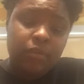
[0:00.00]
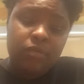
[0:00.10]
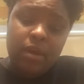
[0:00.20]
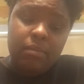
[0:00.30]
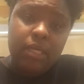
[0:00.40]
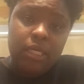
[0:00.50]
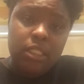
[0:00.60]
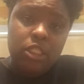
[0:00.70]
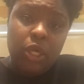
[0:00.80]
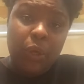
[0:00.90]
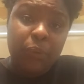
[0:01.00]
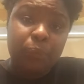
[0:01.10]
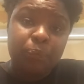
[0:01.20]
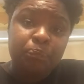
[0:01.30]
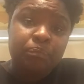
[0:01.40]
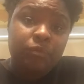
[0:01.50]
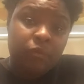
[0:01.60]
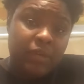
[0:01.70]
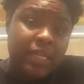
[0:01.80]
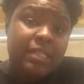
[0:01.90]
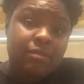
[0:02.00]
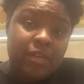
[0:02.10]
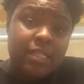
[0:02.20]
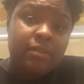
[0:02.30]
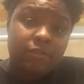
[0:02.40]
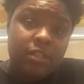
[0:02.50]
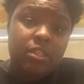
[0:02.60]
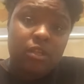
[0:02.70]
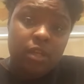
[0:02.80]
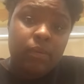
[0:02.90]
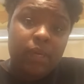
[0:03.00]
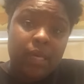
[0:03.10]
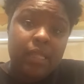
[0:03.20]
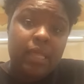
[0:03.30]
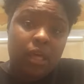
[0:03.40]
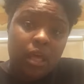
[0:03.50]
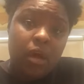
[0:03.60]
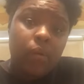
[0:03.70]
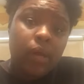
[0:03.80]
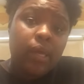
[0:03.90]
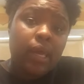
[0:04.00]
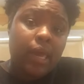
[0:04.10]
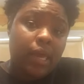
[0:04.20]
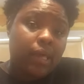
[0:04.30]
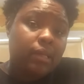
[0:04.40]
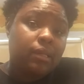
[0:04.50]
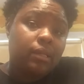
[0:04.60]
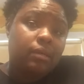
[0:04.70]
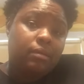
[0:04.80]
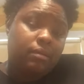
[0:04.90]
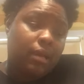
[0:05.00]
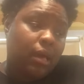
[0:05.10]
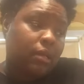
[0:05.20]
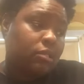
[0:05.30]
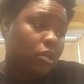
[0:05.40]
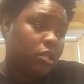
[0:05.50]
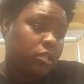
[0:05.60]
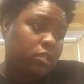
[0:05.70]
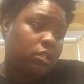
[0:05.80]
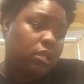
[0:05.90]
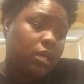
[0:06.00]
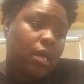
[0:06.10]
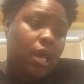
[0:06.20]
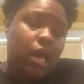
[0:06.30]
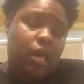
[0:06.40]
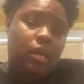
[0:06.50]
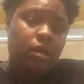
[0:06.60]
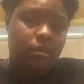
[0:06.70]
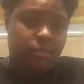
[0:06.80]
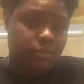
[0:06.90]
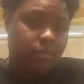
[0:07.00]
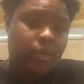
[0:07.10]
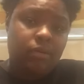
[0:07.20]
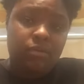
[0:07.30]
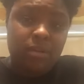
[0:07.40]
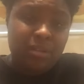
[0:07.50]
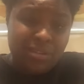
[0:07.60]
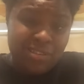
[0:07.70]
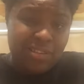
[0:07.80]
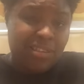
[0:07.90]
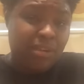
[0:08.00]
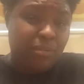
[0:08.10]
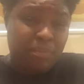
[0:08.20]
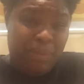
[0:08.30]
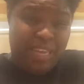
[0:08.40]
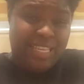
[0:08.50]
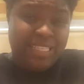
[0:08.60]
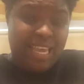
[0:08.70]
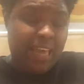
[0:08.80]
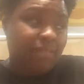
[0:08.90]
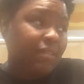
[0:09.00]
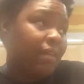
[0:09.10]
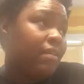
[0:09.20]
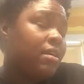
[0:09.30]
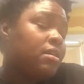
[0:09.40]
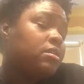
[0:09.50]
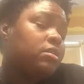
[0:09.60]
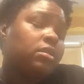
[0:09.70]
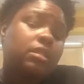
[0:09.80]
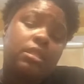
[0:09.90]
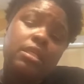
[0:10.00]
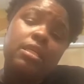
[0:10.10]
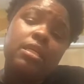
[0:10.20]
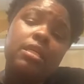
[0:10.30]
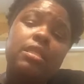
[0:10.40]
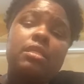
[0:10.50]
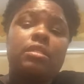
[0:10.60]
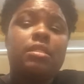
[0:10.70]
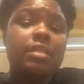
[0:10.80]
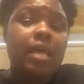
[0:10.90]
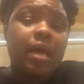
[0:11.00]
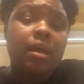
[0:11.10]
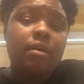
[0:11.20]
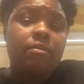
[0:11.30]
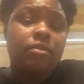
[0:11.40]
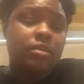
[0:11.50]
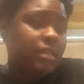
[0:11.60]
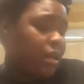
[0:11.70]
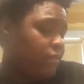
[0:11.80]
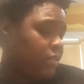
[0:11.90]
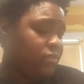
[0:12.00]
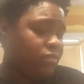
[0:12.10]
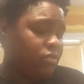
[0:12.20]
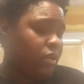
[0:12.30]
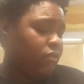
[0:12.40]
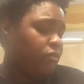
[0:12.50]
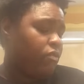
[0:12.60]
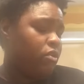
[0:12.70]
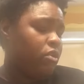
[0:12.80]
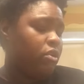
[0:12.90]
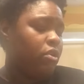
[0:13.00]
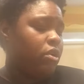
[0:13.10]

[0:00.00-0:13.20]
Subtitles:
families. So we need to raise the funds so that we can get that going and not exhaust whatever little pennies I have left. So the tea, there's a salve. The salve is great for